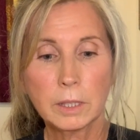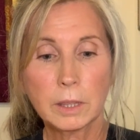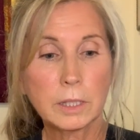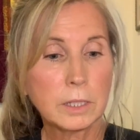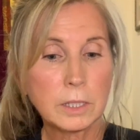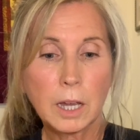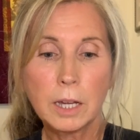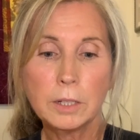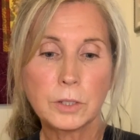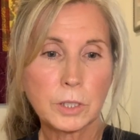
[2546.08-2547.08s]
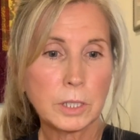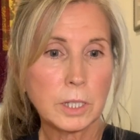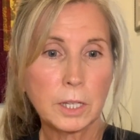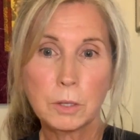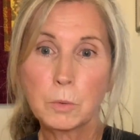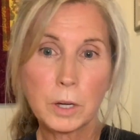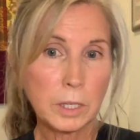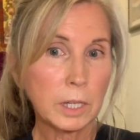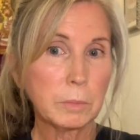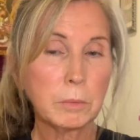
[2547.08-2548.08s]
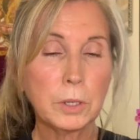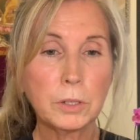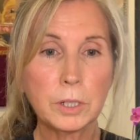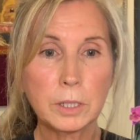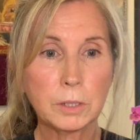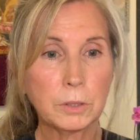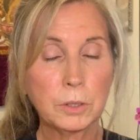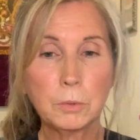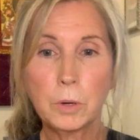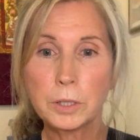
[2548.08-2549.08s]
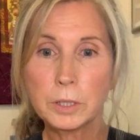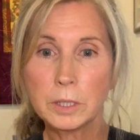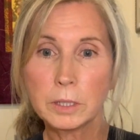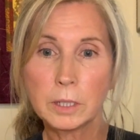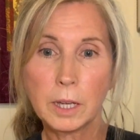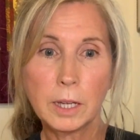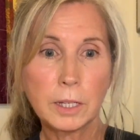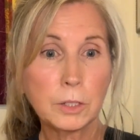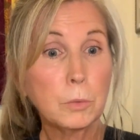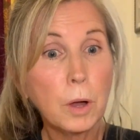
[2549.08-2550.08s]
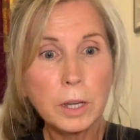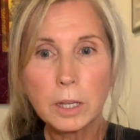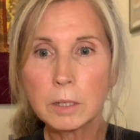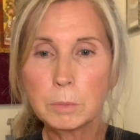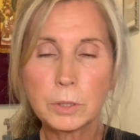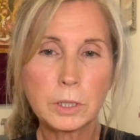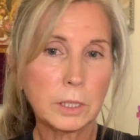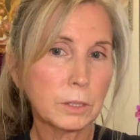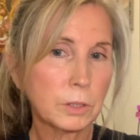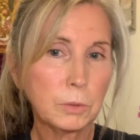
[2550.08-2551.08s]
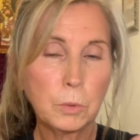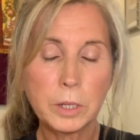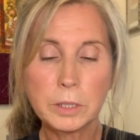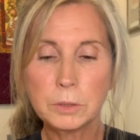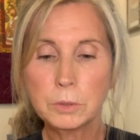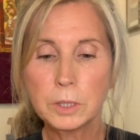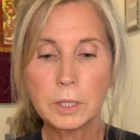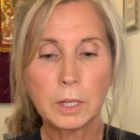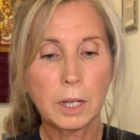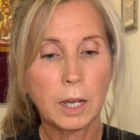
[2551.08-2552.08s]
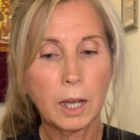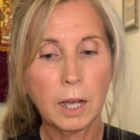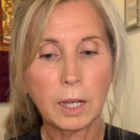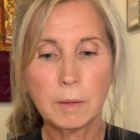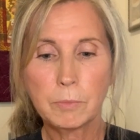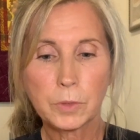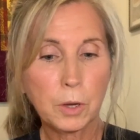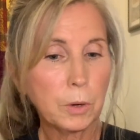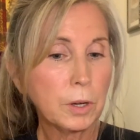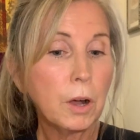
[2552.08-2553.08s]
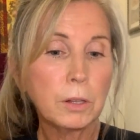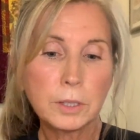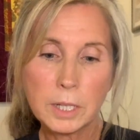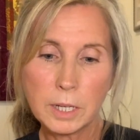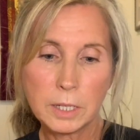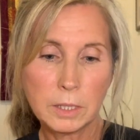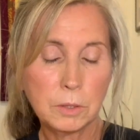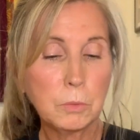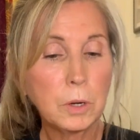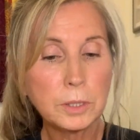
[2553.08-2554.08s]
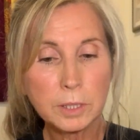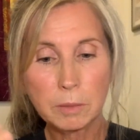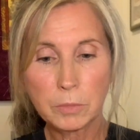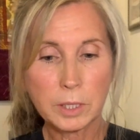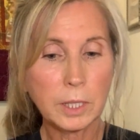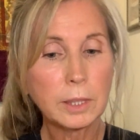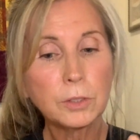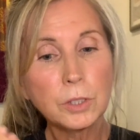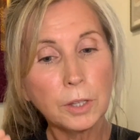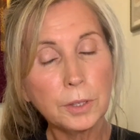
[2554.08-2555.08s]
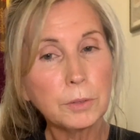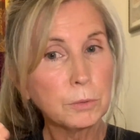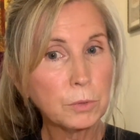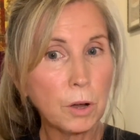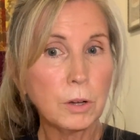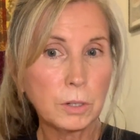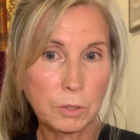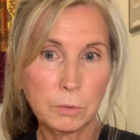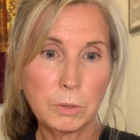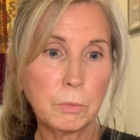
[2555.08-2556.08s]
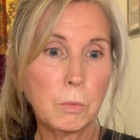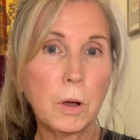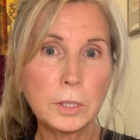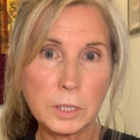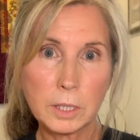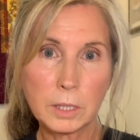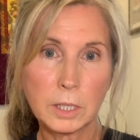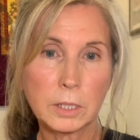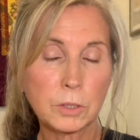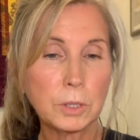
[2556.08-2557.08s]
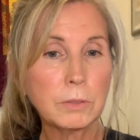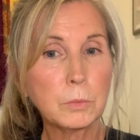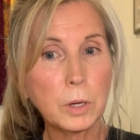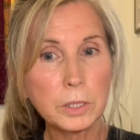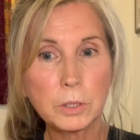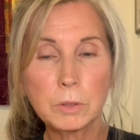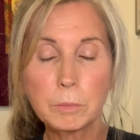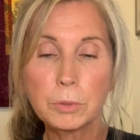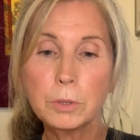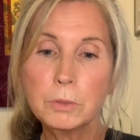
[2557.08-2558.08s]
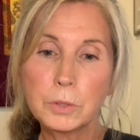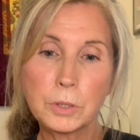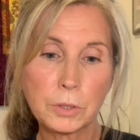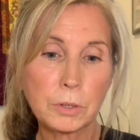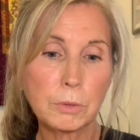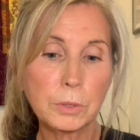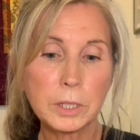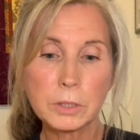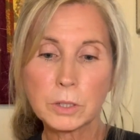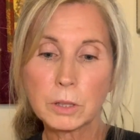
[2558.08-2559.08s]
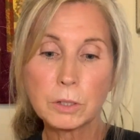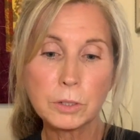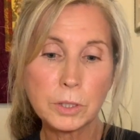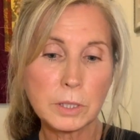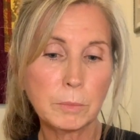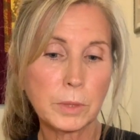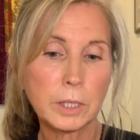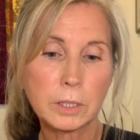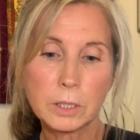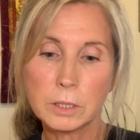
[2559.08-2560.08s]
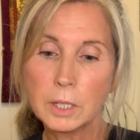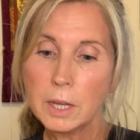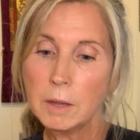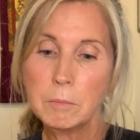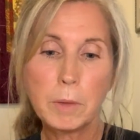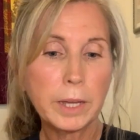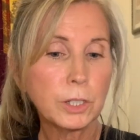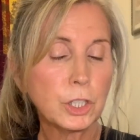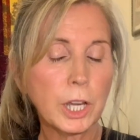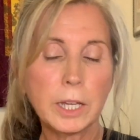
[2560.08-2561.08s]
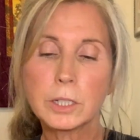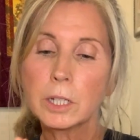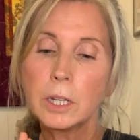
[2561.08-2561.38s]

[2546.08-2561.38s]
desires to say you want to get promoted, or you want to get a book deal, you want to go on a holiday, you want something. There's nothing wrong with wanting things, or even wanting to improve in your career, to learn something, to make a change.